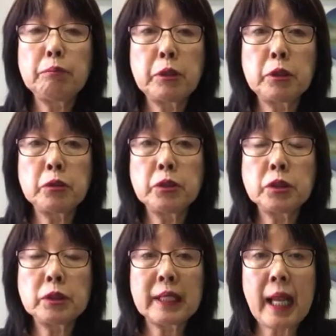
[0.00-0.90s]

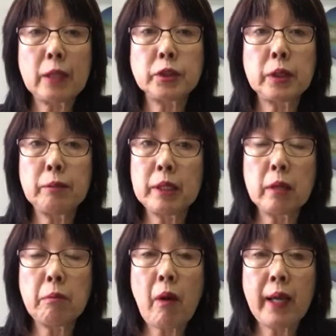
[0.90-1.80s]
produces the calcium in
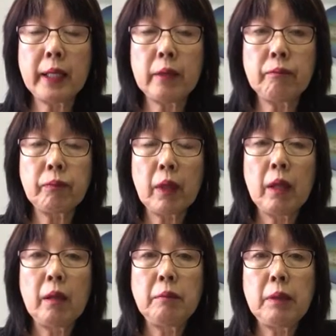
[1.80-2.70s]
your body.
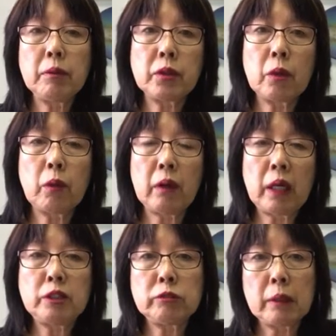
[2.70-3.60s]
People say, well,
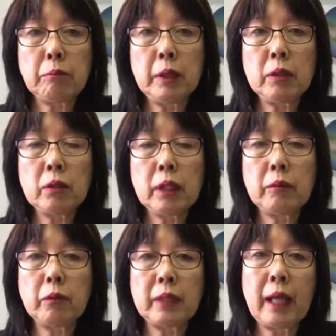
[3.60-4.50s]
I drink milk.
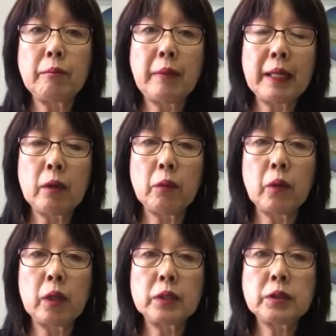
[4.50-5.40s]
Will that make it
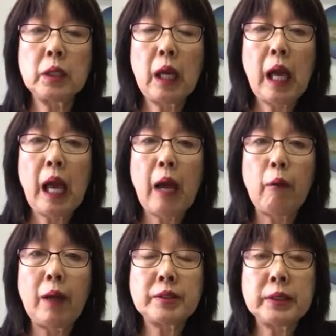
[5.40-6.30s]
worse?
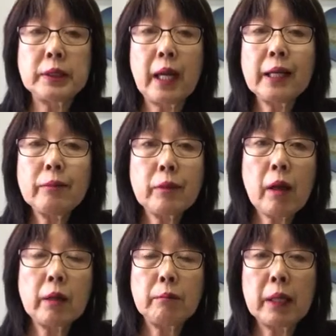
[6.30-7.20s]
Well, since I am
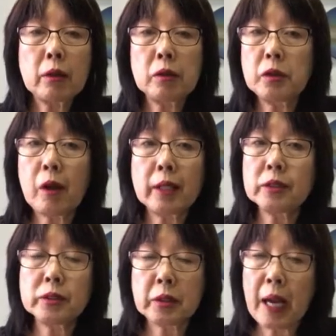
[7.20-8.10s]
not a medical
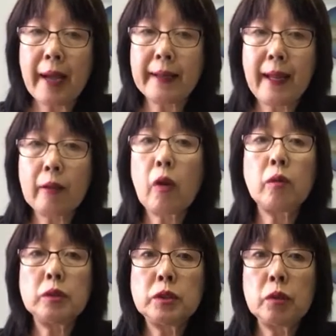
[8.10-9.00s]
doctor, I can't
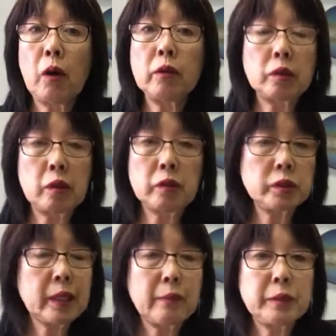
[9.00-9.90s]
go into all of those
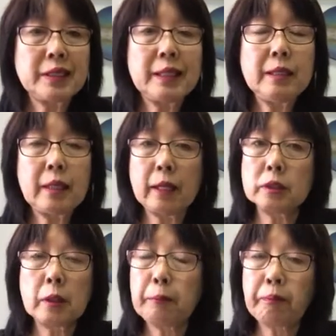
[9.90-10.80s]
types of
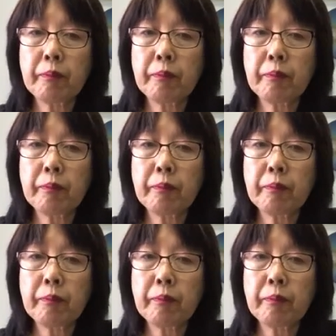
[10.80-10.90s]
details.